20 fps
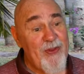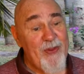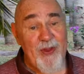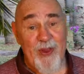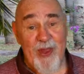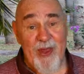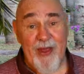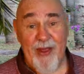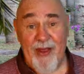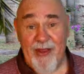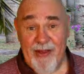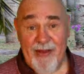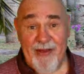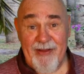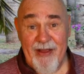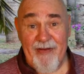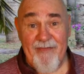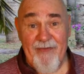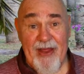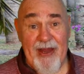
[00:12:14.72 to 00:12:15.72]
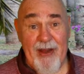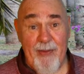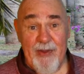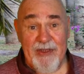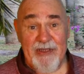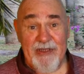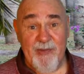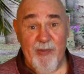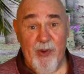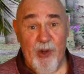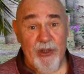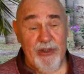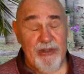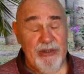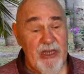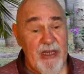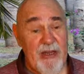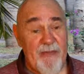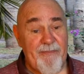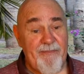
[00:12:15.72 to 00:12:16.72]
if anyone spots
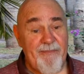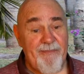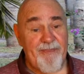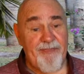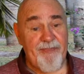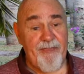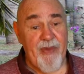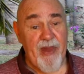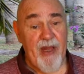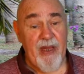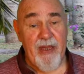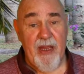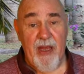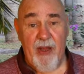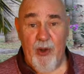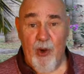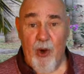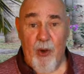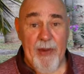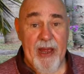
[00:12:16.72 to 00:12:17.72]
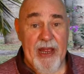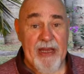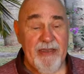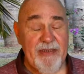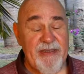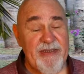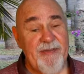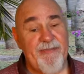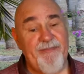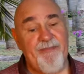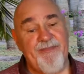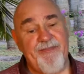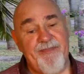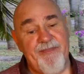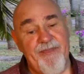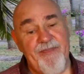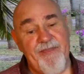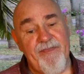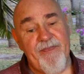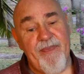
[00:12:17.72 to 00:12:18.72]
it in the comments,
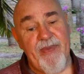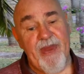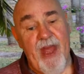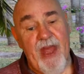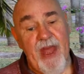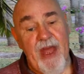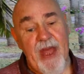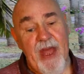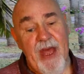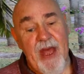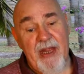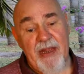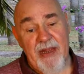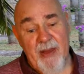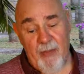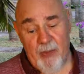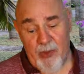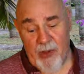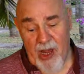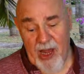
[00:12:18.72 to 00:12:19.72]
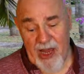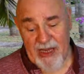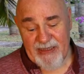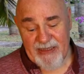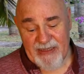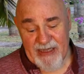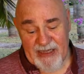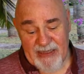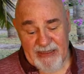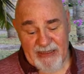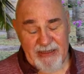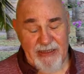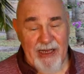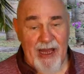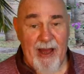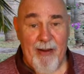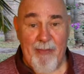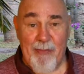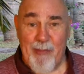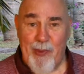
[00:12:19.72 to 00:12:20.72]
the prize is
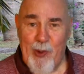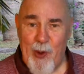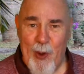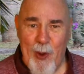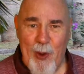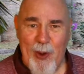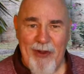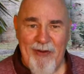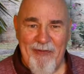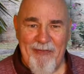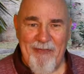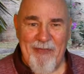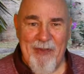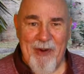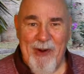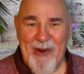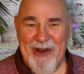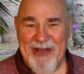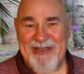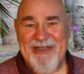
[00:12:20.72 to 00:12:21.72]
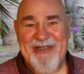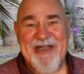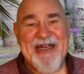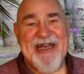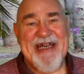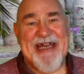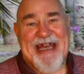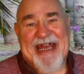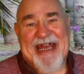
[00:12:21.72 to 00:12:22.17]
a bowl of porridge.